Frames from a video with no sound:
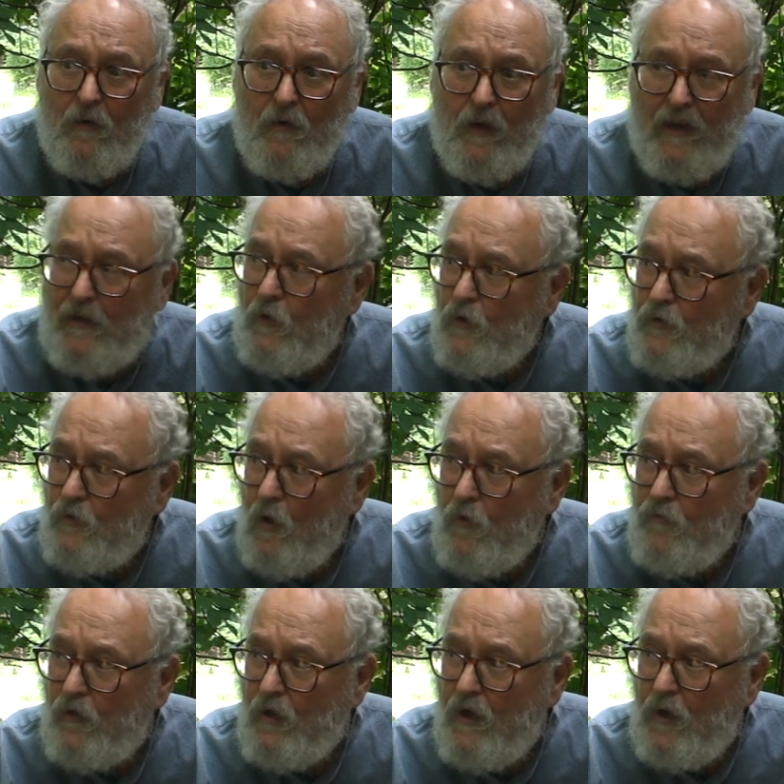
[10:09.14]
He looked
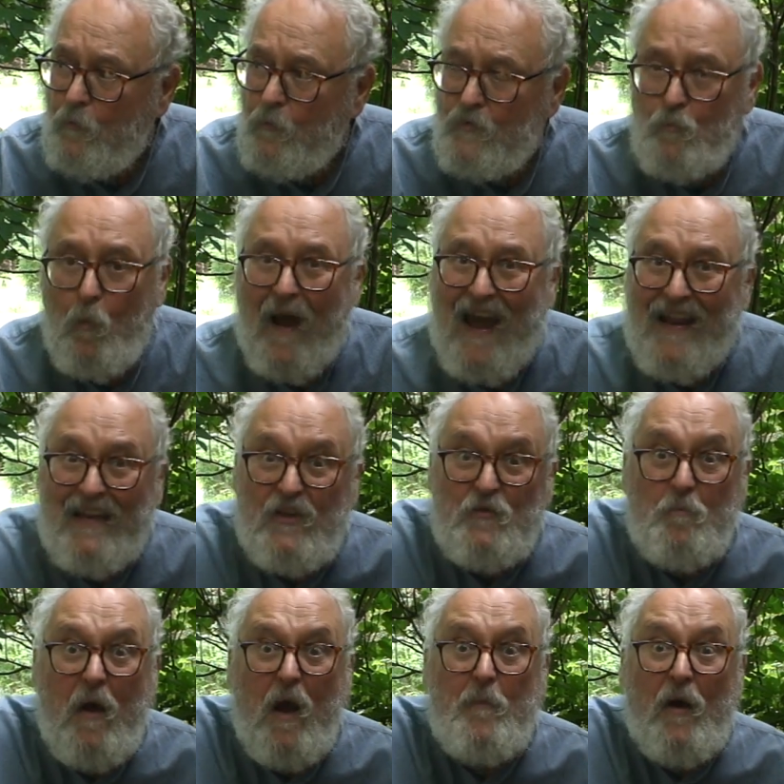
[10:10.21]
over and there was Wiley's
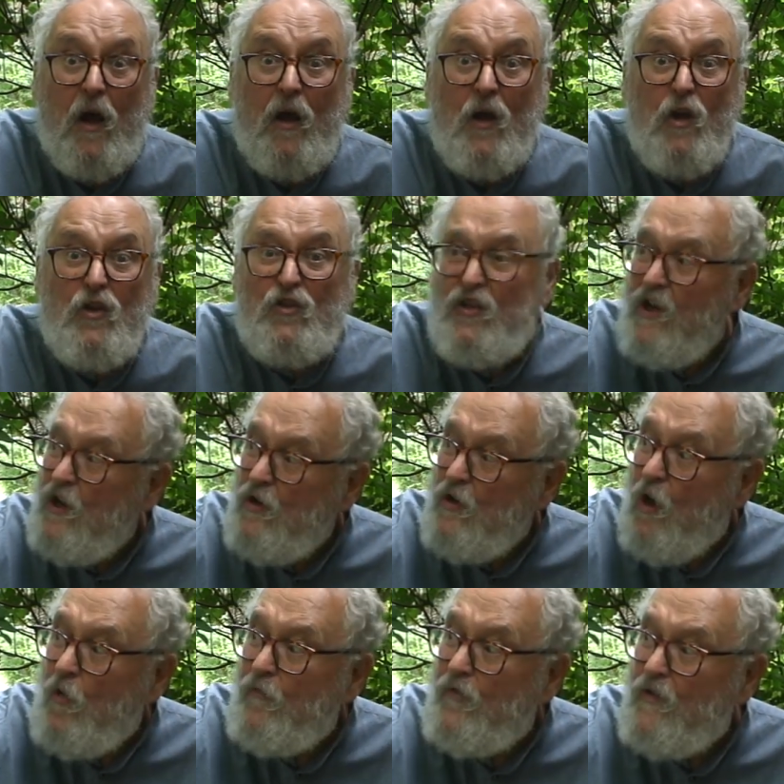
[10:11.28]
mama sitting
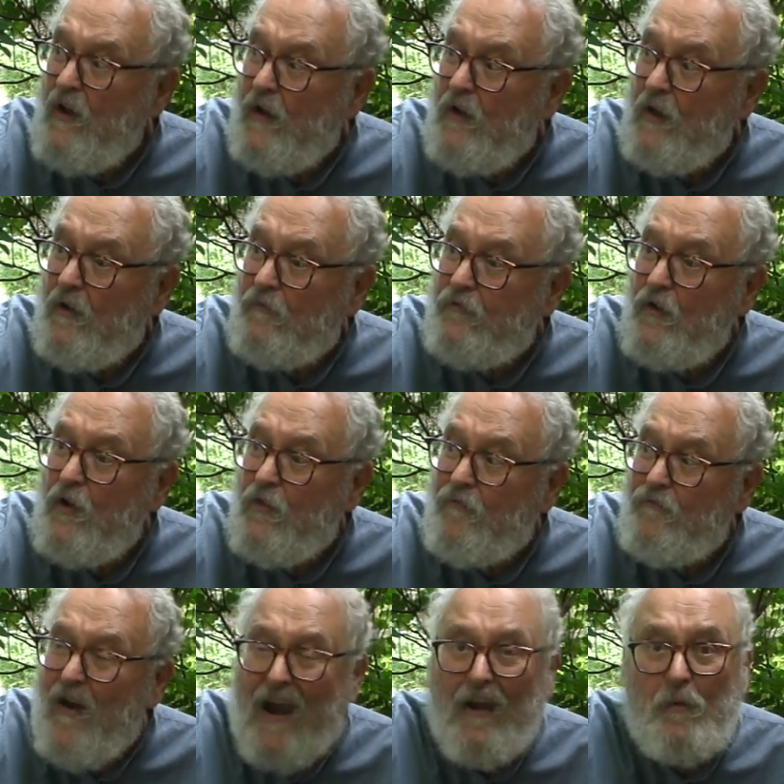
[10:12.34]
over there in front of
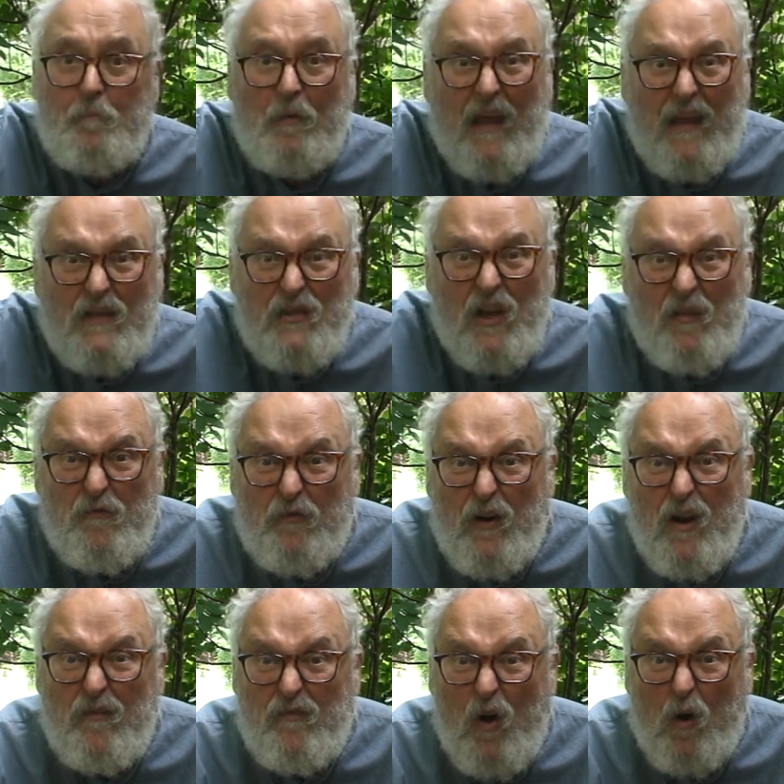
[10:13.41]
the fireplace, in
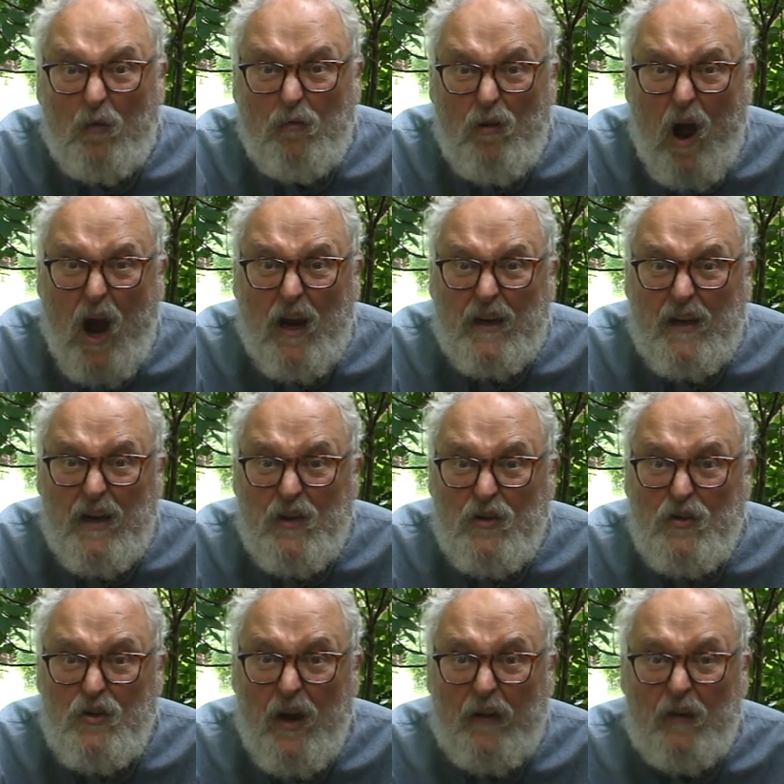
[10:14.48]
front of a rocking
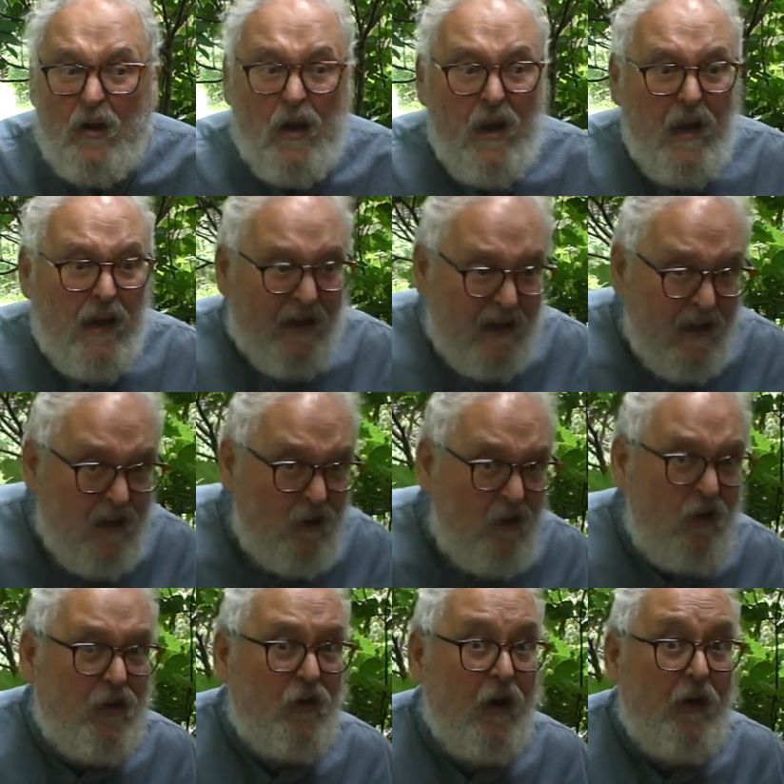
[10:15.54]
chair. And he
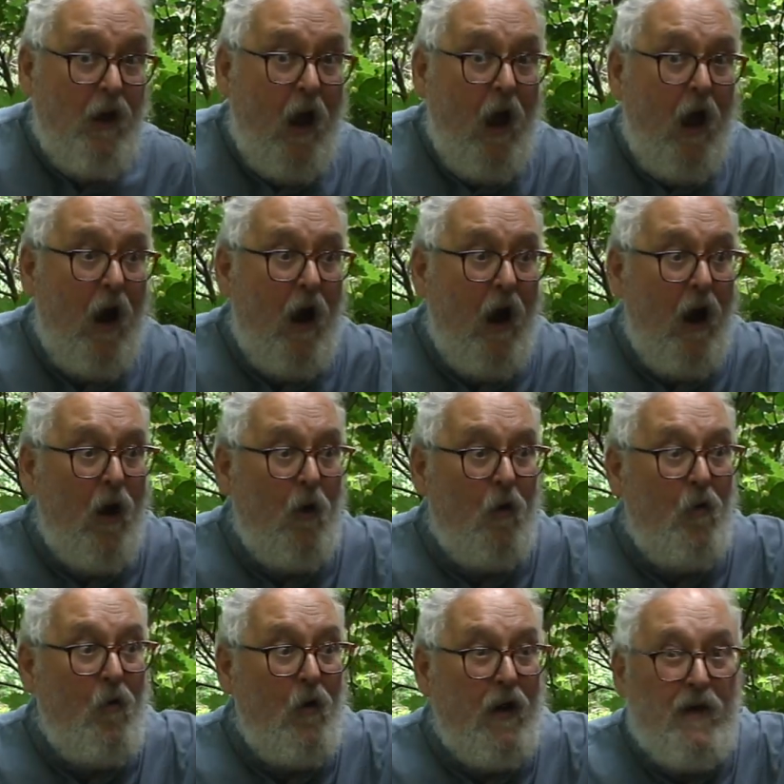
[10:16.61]
looked,
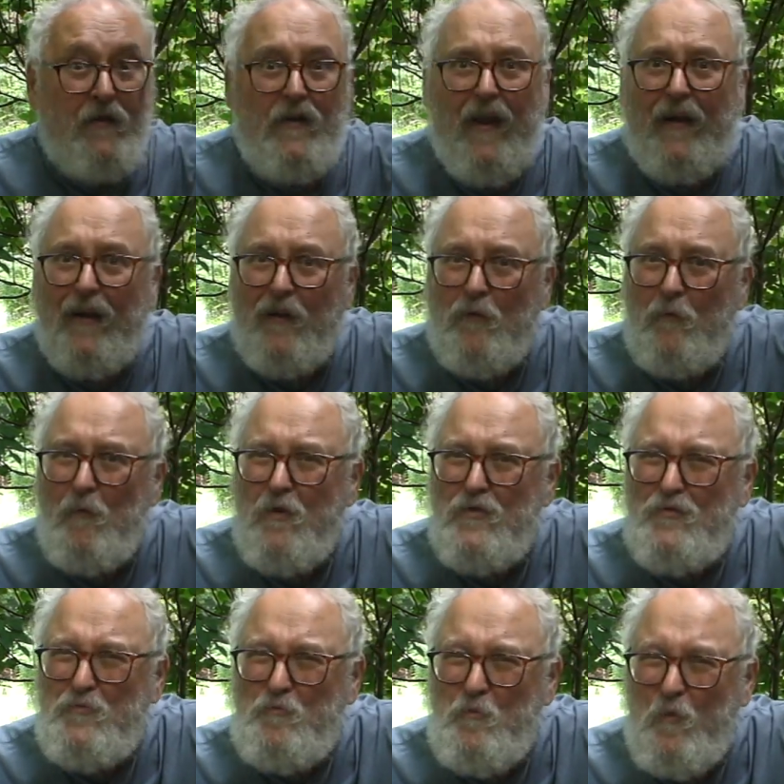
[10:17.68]
oh, and there
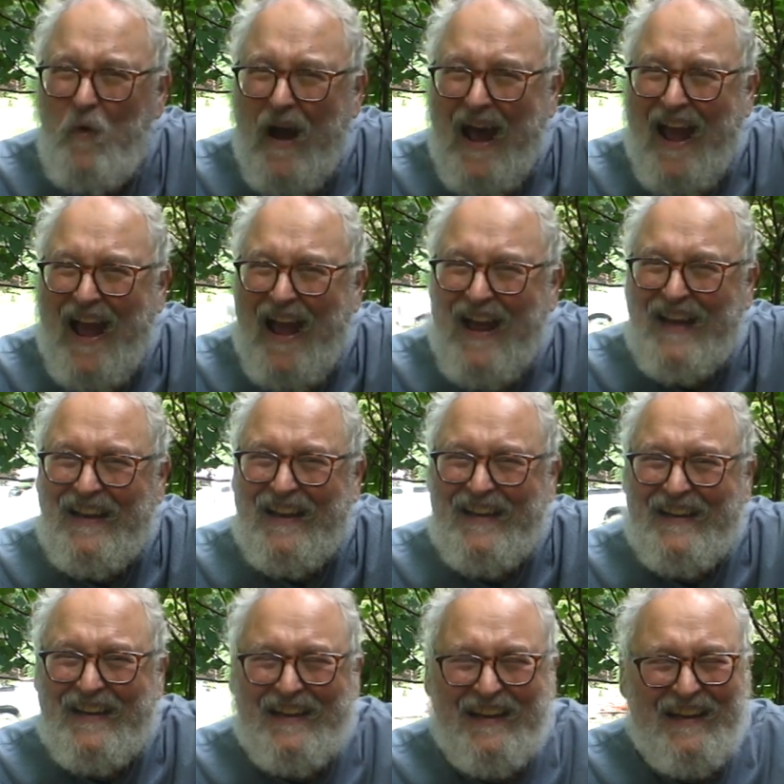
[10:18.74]
was Wiley.
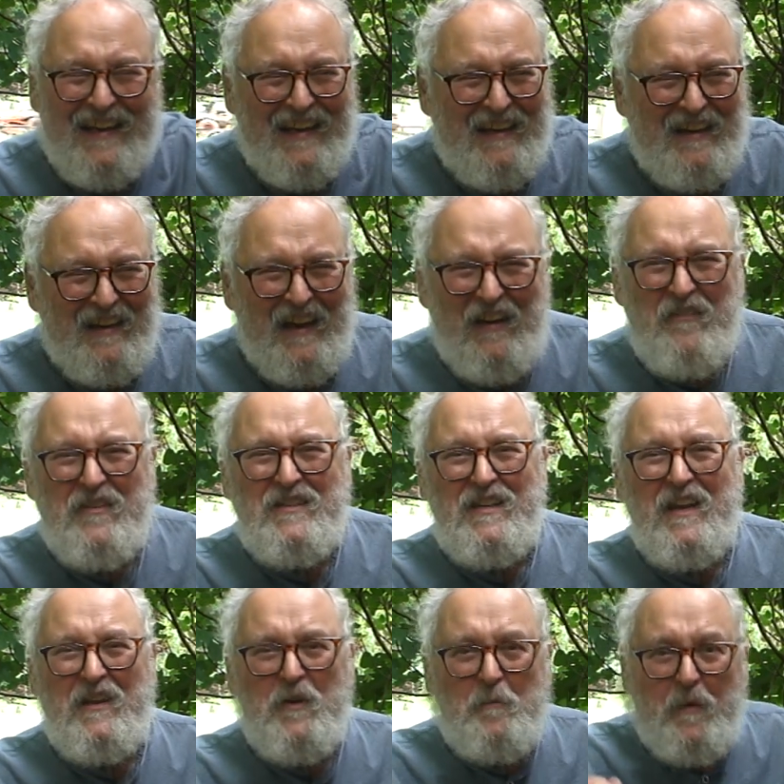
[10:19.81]
He was
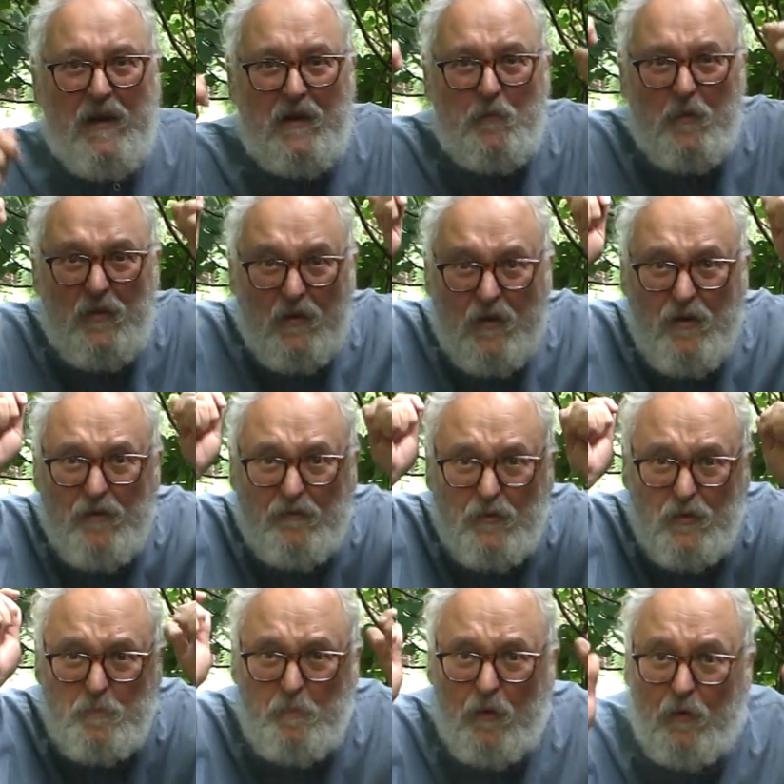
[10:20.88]
in the bed with the
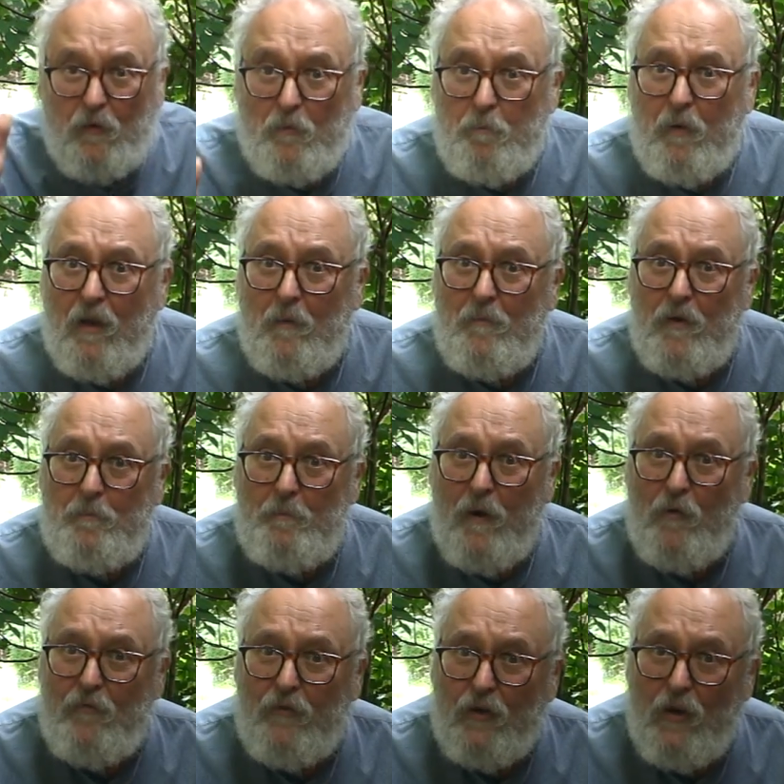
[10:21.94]
covers pulled plumb up
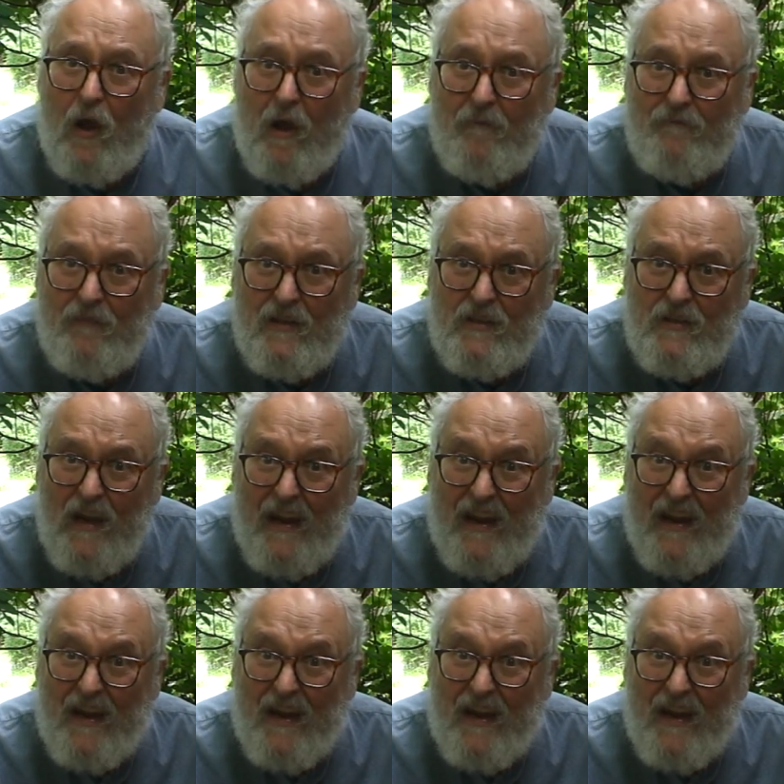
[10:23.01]
over top of his head.